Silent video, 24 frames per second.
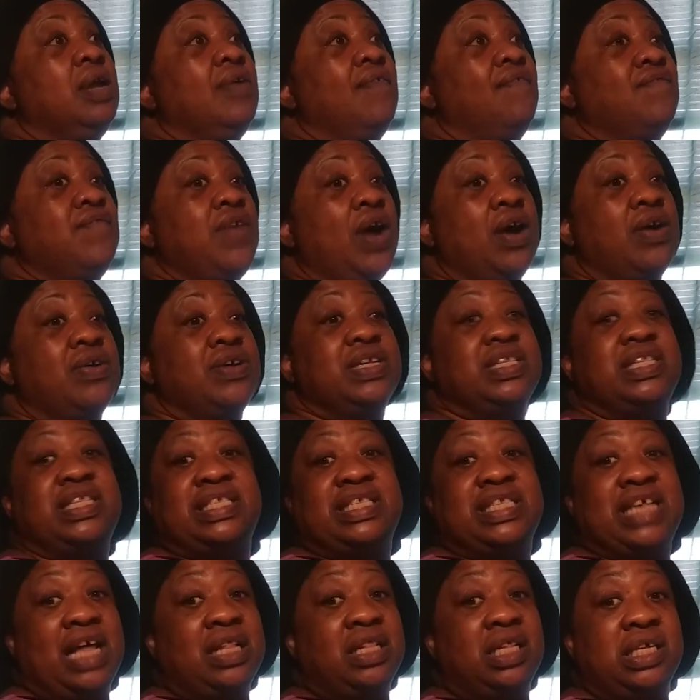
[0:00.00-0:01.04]
far as
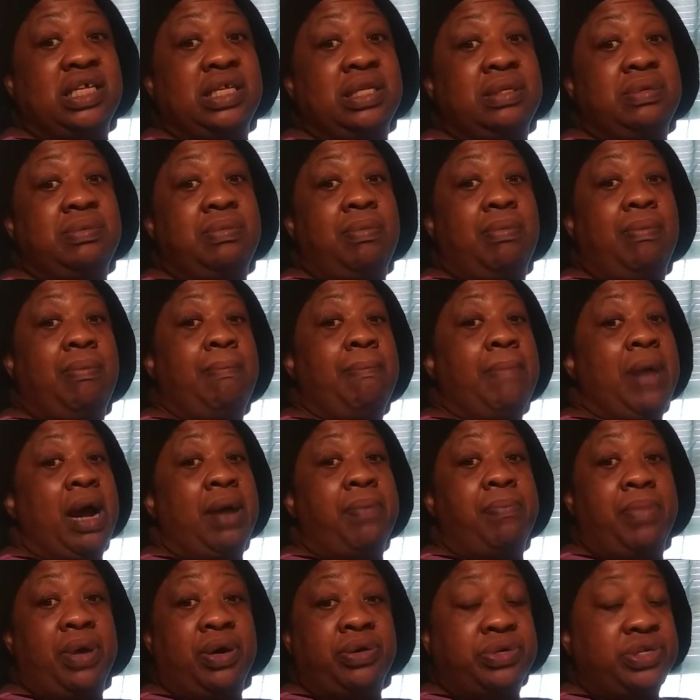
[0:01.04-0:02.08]
selling my
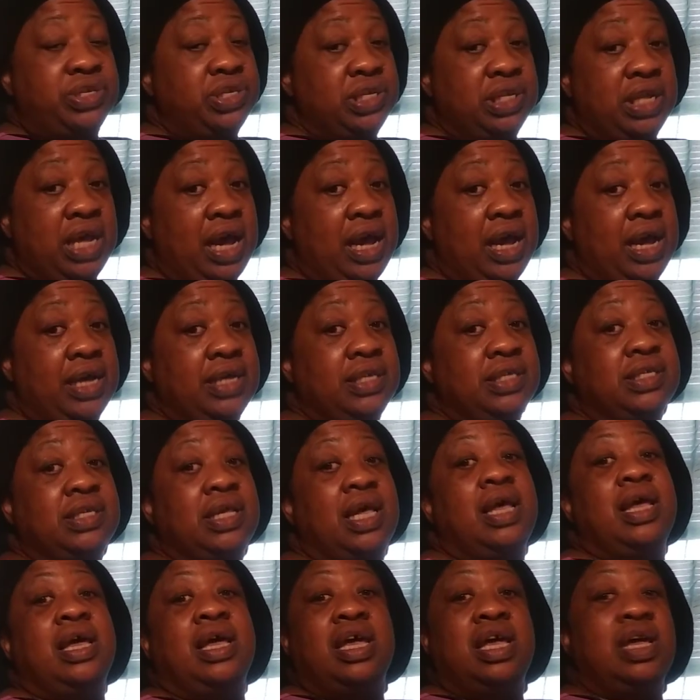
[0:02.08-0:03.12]
merchandise
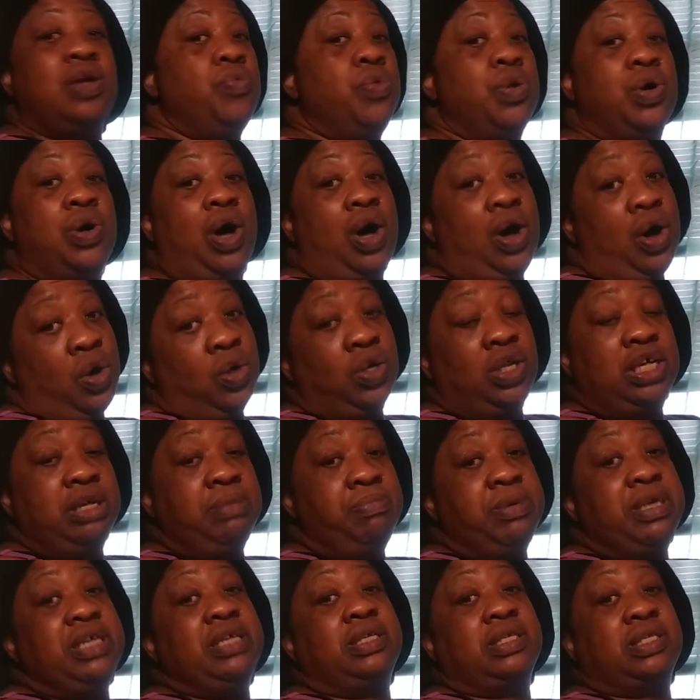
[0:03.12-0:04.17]
it will only
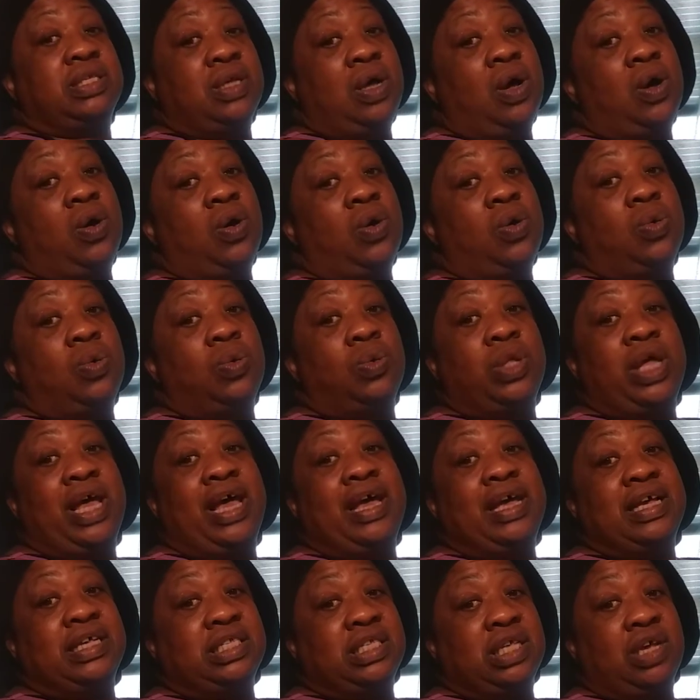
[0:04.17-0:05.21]
be sold
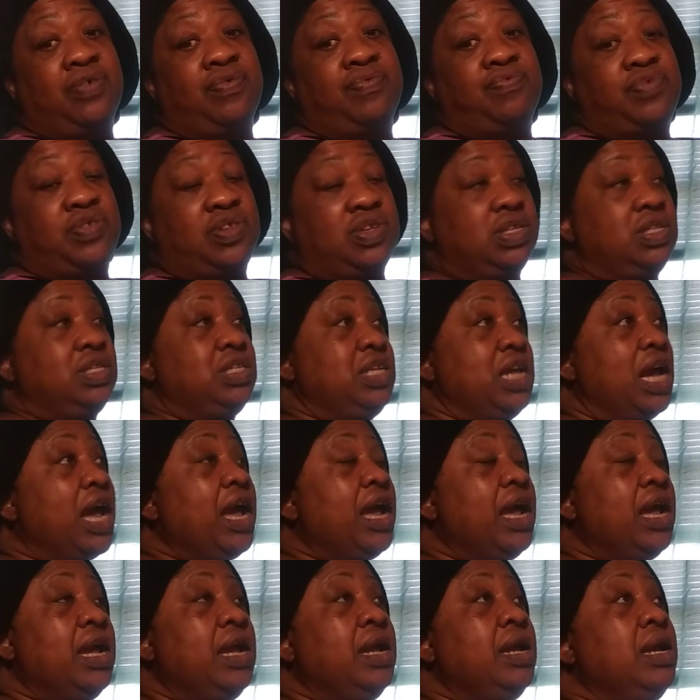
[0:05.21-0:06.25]
as of
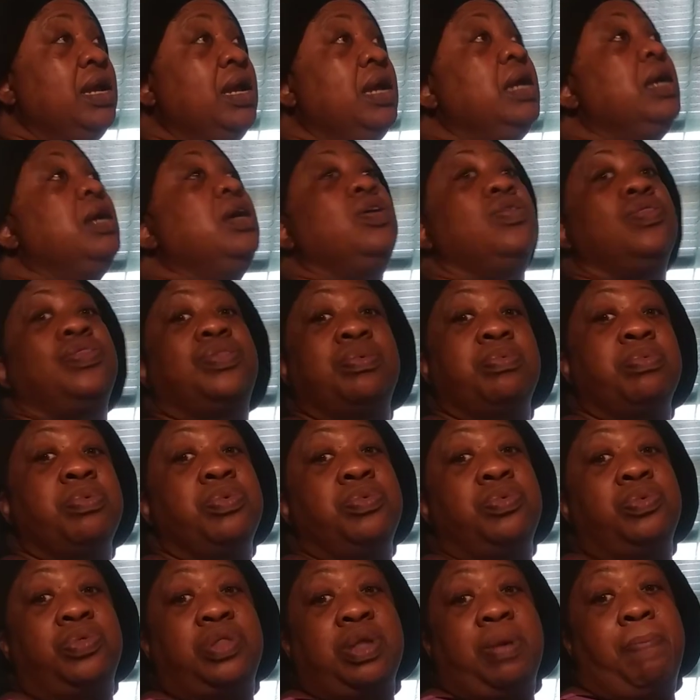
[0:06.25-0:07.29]
today
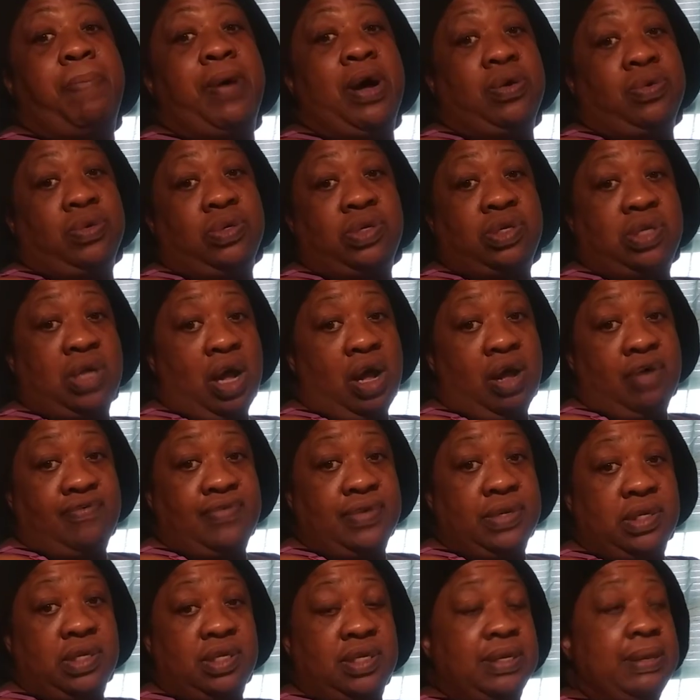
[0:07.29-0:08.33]
through the post
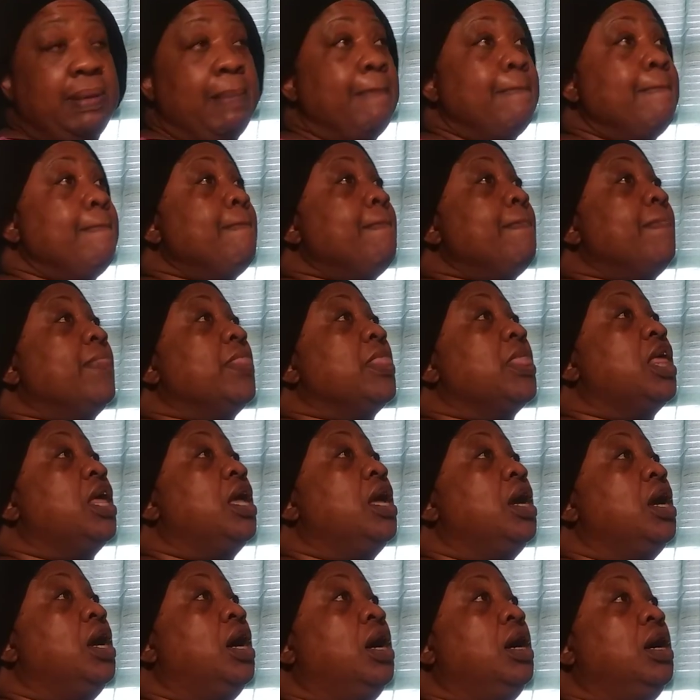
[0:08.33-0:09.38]
office
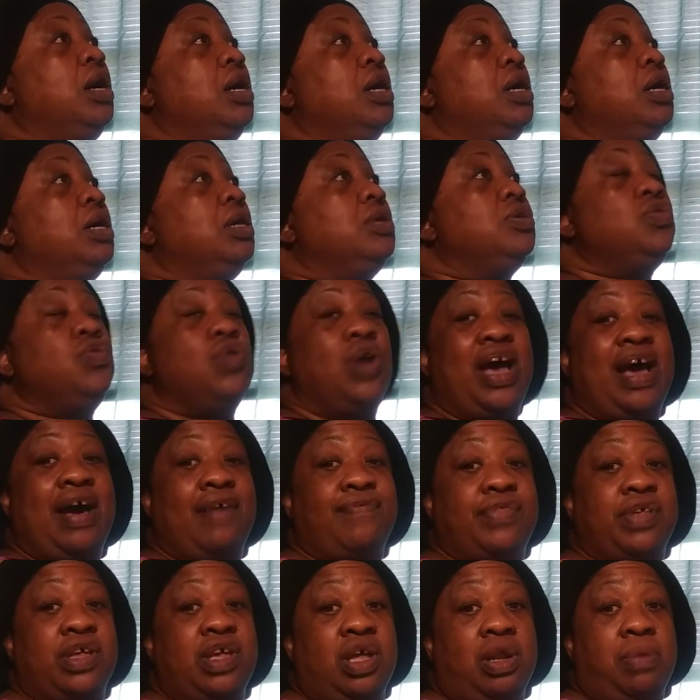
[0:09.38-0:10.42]
uh, you
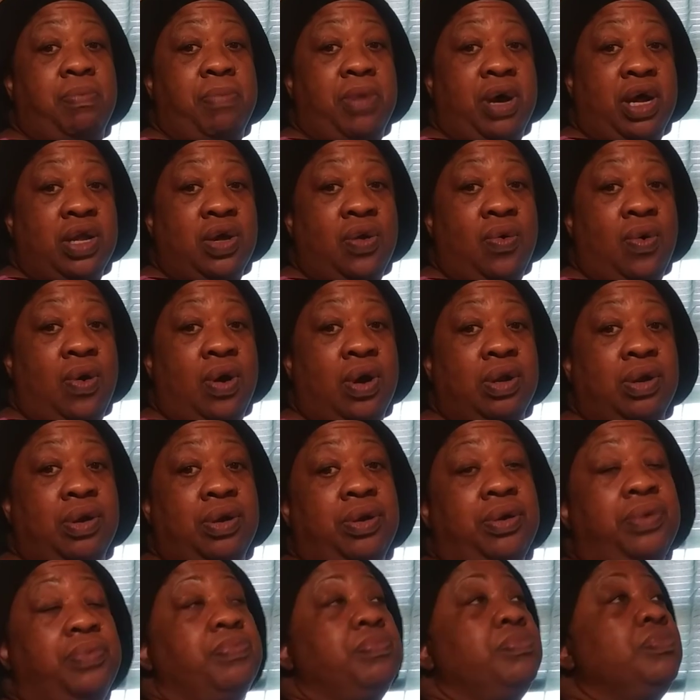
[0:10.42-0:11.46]
have to get a money
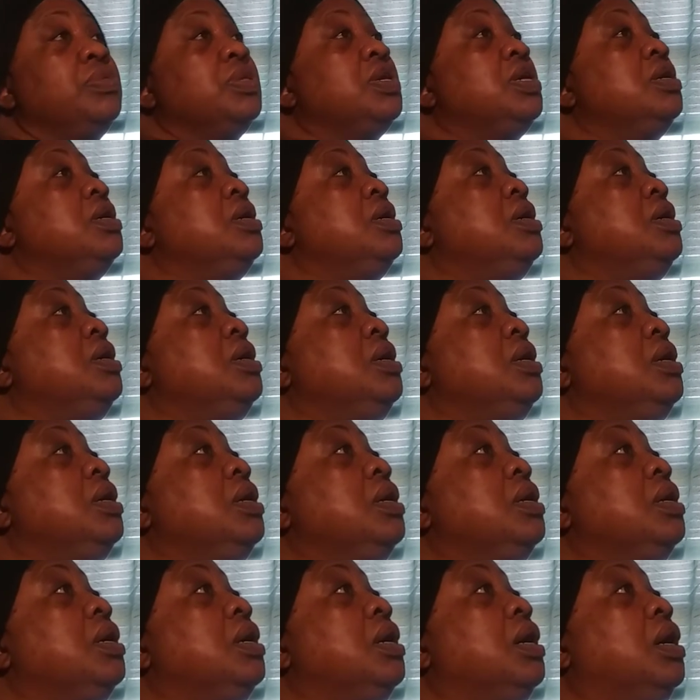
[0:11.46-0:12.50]
order.
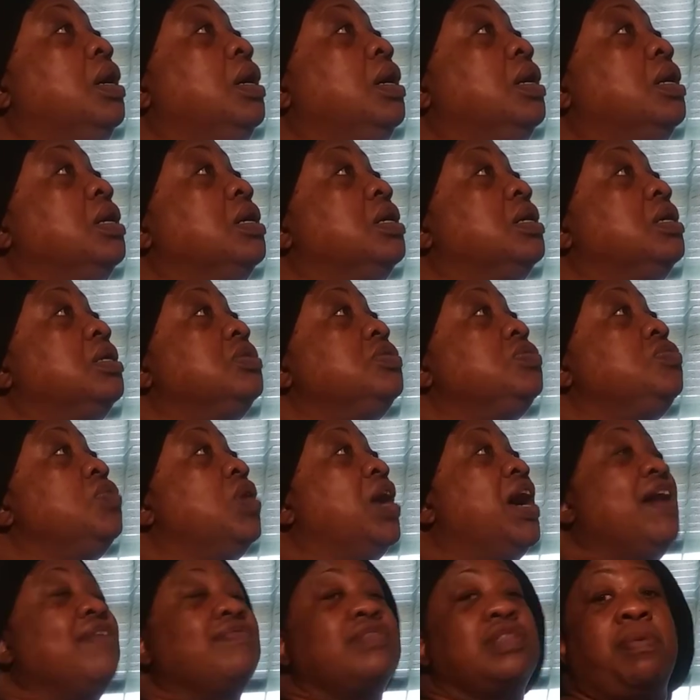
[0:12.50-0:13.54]
Uh, you
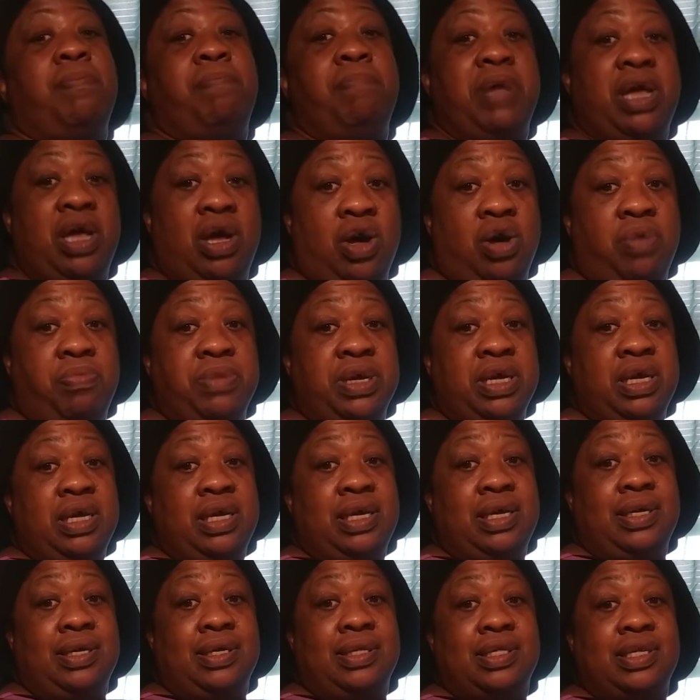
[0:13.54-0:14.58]
have to mail
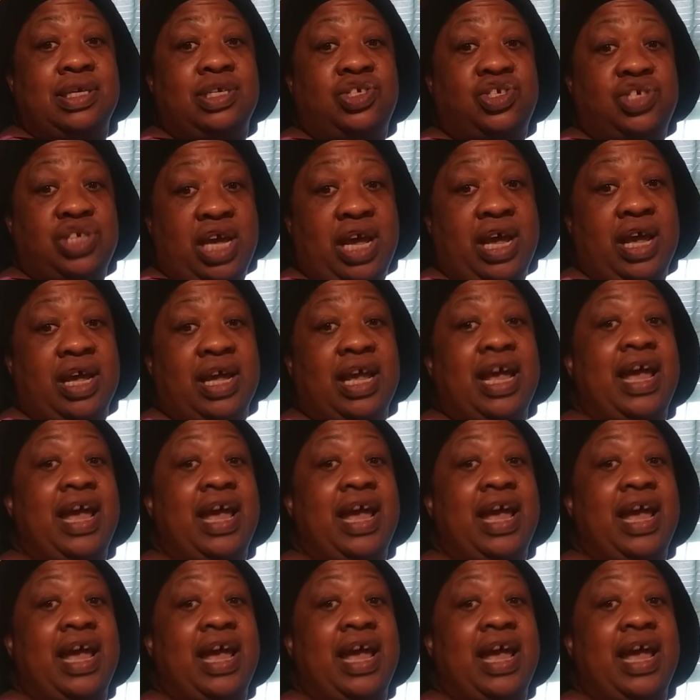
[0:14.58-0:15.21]
me the check